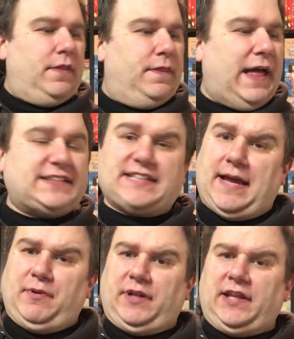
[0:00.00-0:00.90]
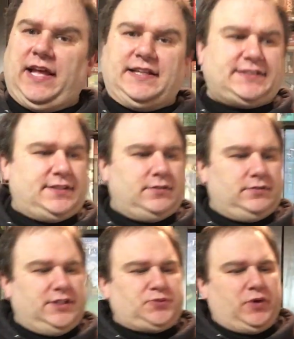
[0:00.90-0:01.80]
Next game on the list,
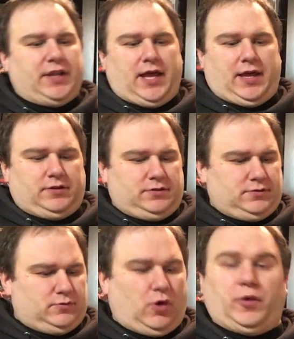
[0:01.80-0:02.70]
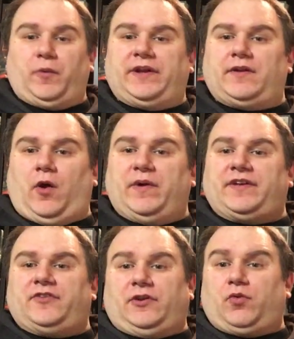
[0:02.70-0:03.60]
this one only
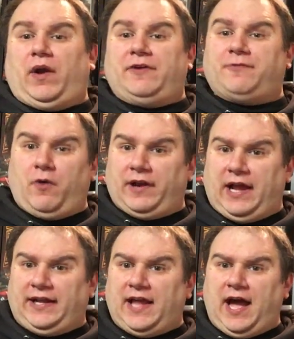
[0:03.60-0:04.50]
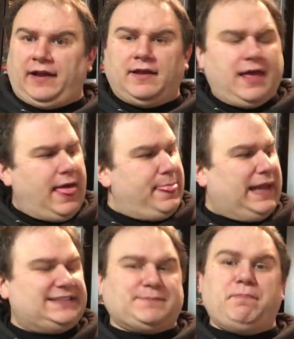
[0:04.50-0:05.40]
retails at $24.99, and
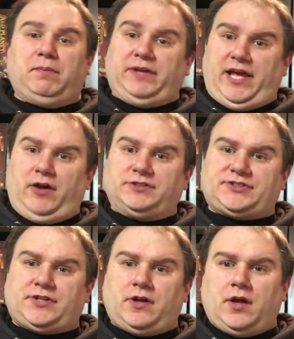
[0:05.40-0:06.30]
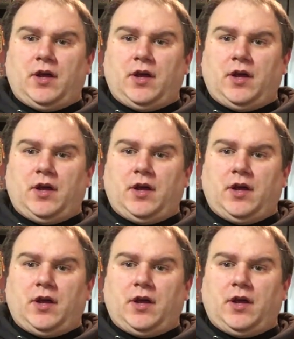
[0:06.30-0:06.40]
that is Biblios.